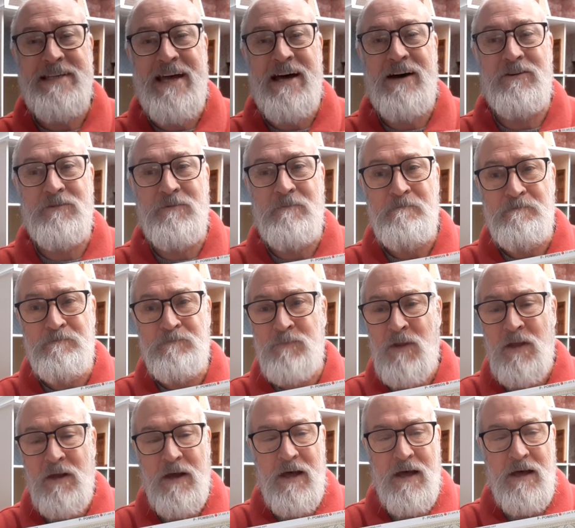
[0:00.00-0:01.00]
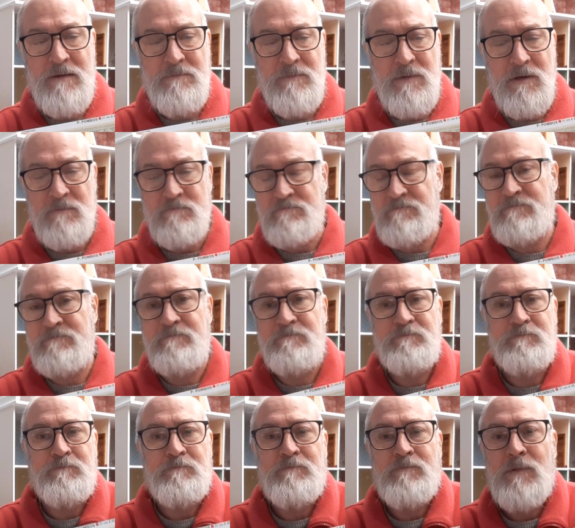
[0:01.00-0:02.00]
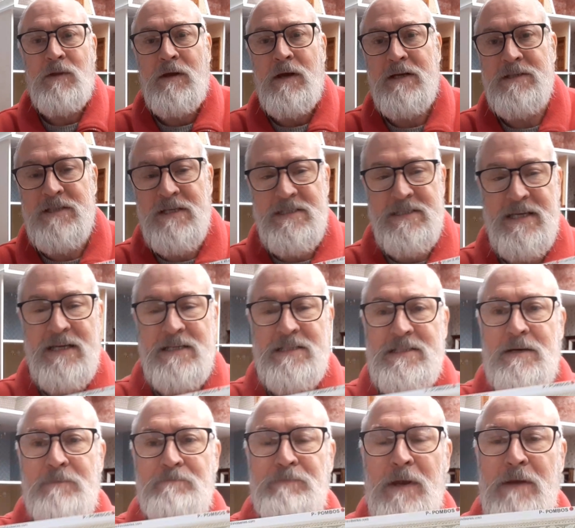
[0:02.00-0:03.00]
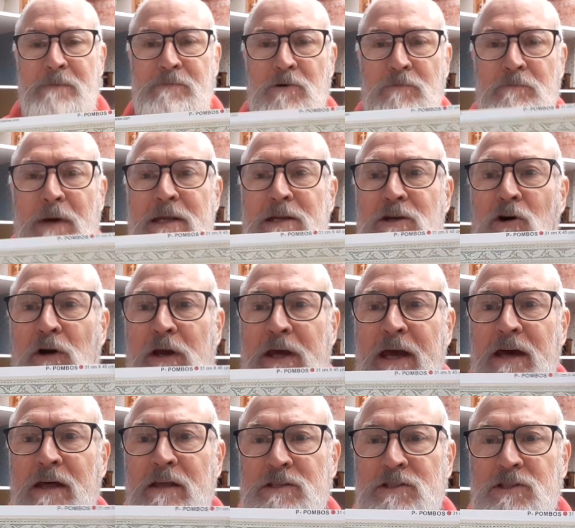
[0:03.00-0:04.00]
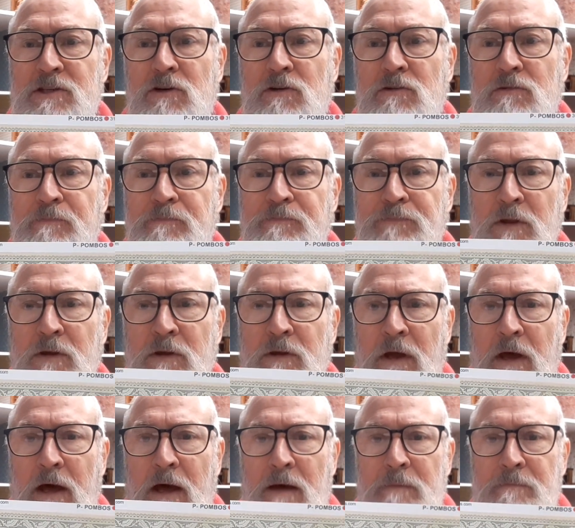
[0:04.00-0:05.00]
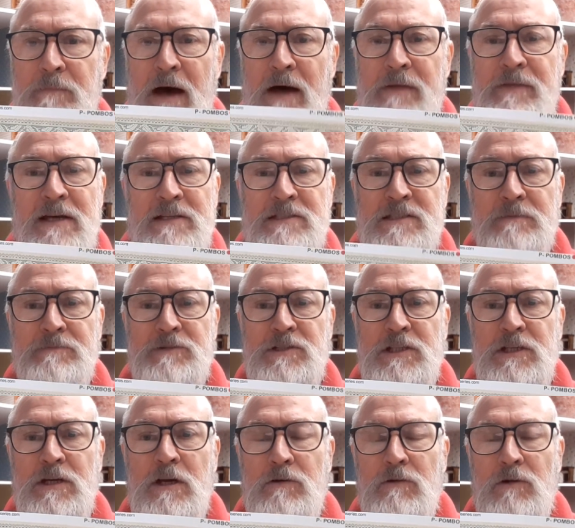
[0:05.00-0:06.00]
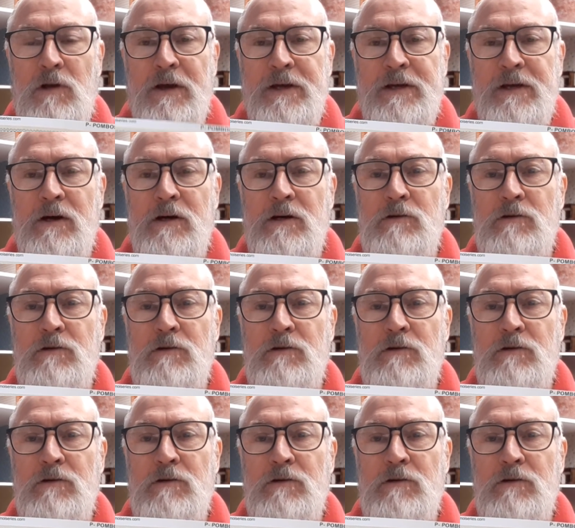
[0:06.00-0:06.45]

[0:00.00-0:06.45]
out. As I say, some people may not care at all. And that's up to you. Like I